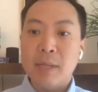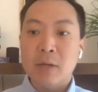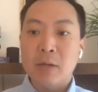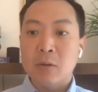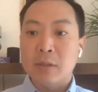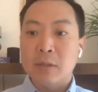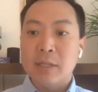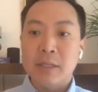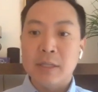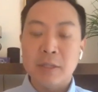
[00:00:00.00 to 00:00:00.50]
mail
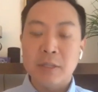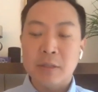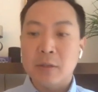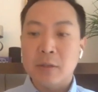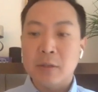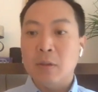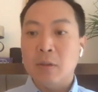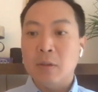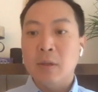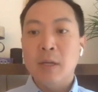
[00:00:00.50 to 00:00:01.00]
or
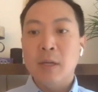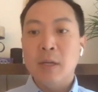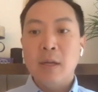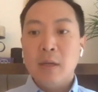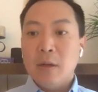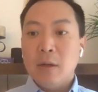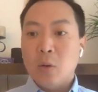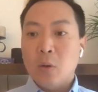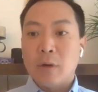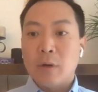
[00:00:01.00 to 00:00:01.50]
digital
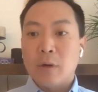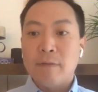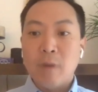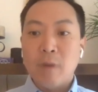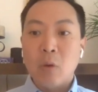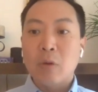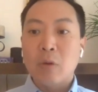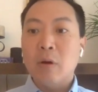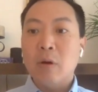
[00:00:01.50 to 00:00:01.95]
or phone